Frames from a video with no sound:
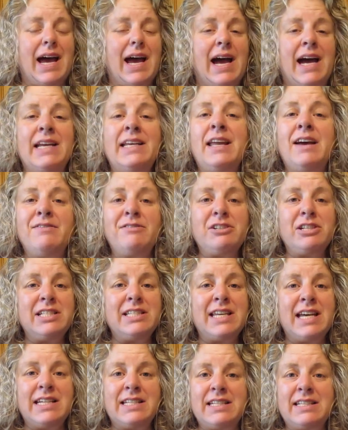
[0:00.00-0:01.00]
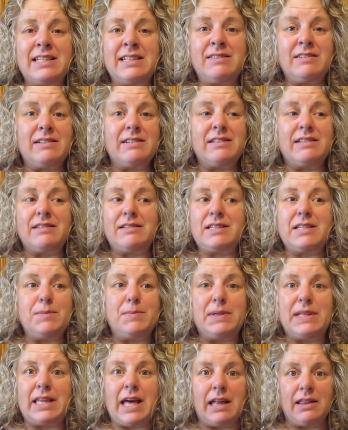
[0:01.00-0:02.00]
I never intended it to
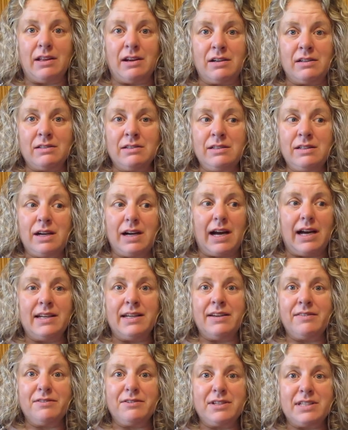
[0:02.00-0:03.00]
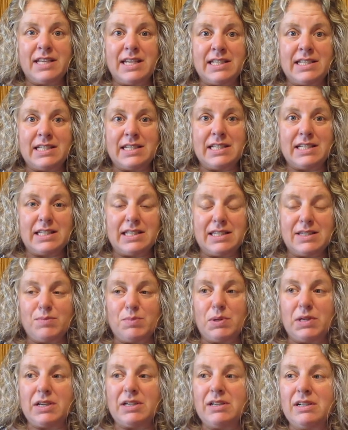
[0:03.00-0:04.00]
be that long. I never intended to
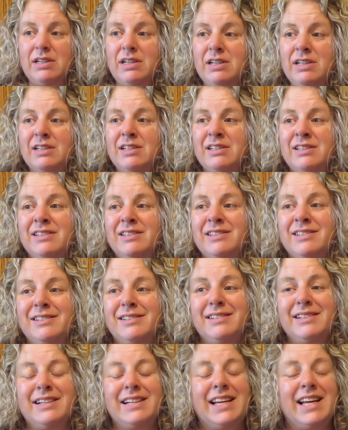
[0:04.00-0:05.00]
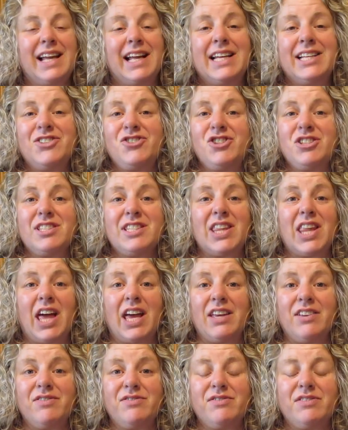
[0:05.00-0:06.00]
disappear. Just
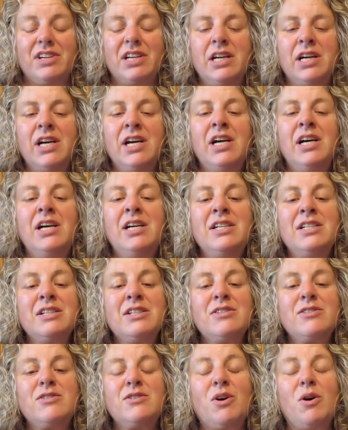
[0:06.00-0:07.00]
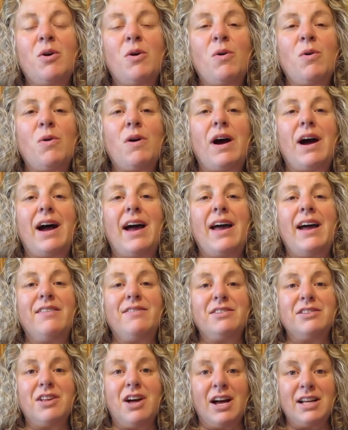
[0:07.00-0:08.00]
life. So I
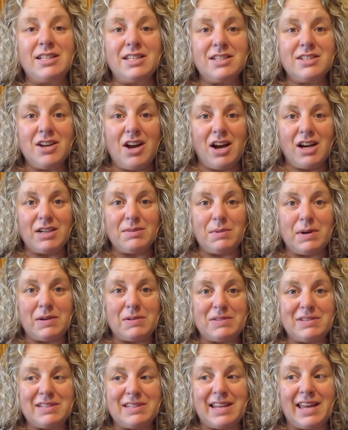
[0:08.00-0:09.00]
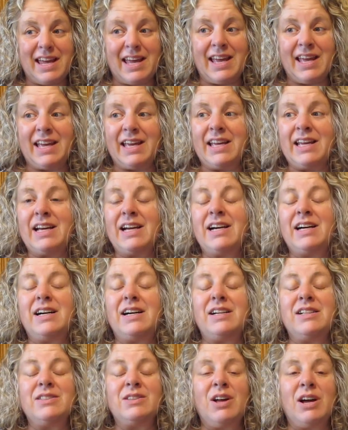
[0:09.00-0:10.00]
have a lot to talk about today,
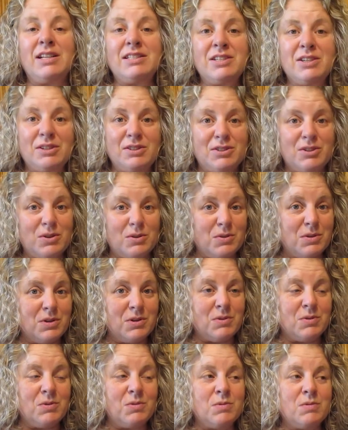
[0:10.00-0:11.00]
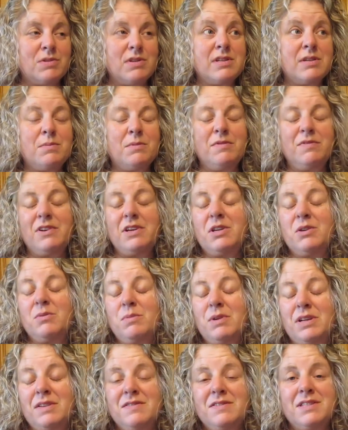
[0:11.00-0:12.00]
a lot to show you. Some of it you
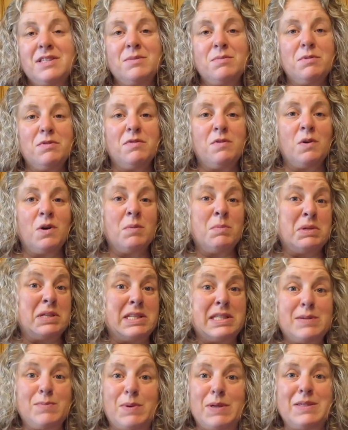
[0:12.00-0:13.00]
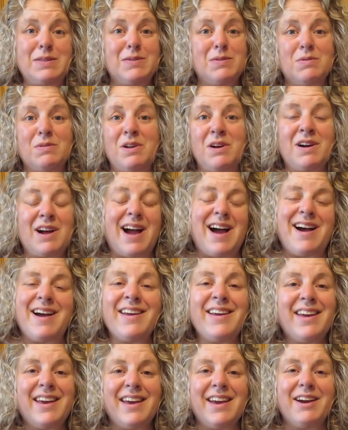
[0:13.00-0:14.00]
might have seen before, but it's been so long
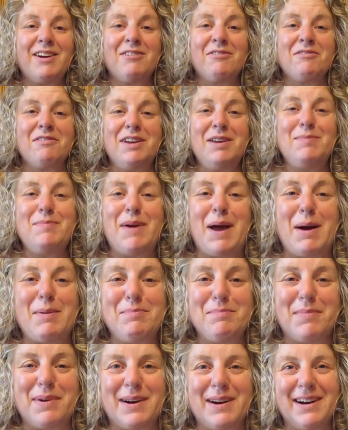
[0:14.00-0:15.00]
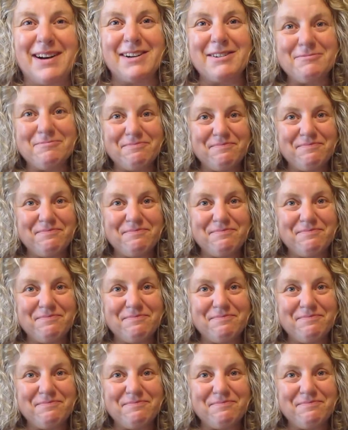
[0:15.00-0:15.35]
I can't remember.